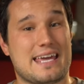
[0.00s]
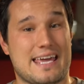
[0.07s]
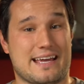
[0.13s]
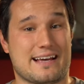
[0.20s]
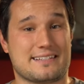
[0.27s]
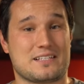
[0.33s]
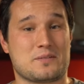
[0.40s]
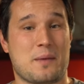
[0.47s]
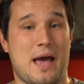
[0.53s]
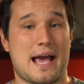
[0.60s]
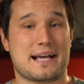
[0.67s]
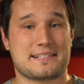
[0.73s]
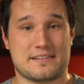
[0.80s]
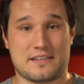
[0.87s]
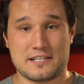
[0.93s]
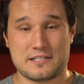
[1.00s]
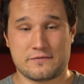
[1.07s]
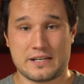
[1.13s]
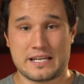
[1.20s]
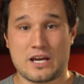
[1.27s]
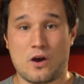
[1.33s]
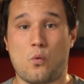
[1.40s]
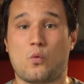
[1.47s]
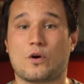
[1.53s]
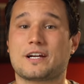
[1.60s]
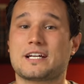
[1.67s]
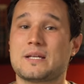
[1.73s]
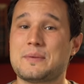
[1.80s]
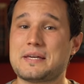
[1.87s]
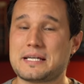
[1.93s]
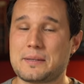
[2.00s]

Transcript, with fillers: Hey guys, it's Max. In this video, we're gonna be